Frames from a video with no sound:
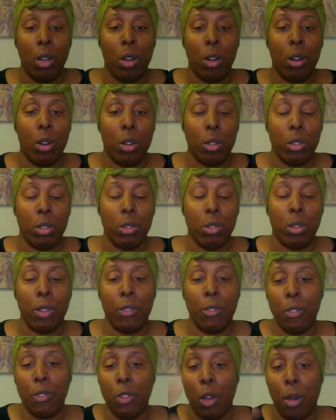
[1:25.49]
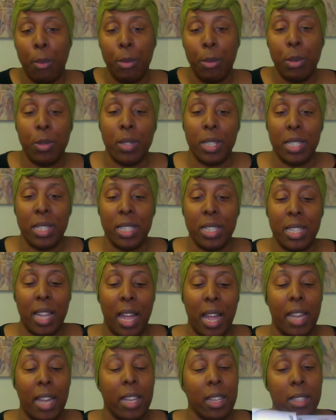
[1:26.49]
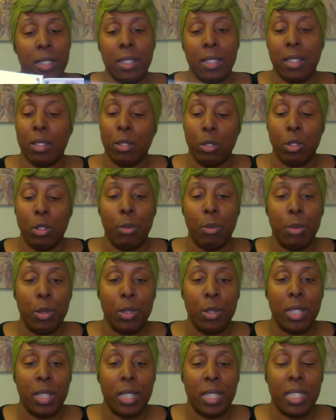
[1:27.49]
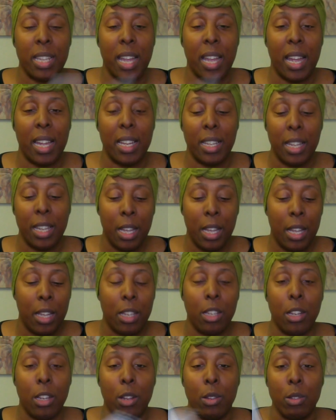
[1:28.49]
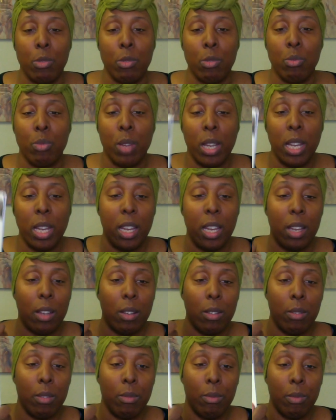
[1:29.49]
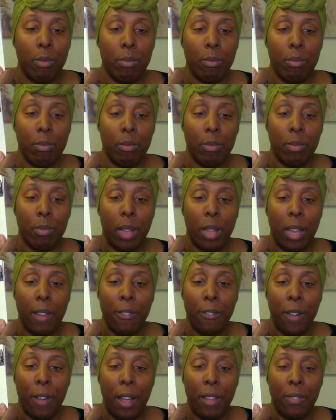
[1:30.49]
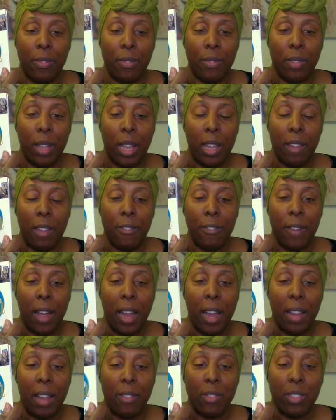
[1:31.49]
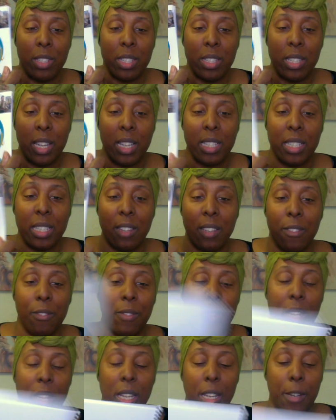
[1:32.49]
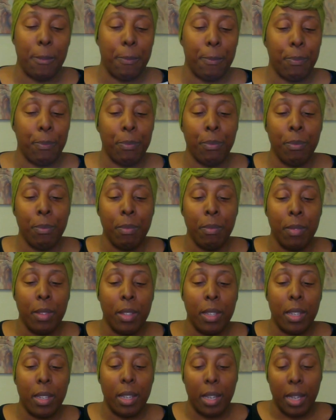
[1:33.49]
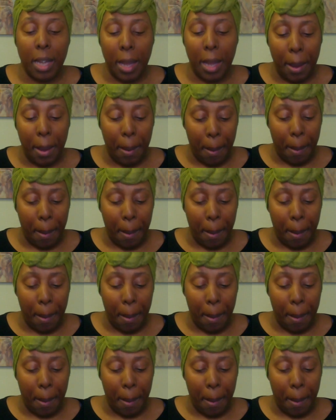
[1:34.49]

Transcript: on you, if you've got a music stand, it sits on your music stand. It's really A5, just nice and convenient. Okay,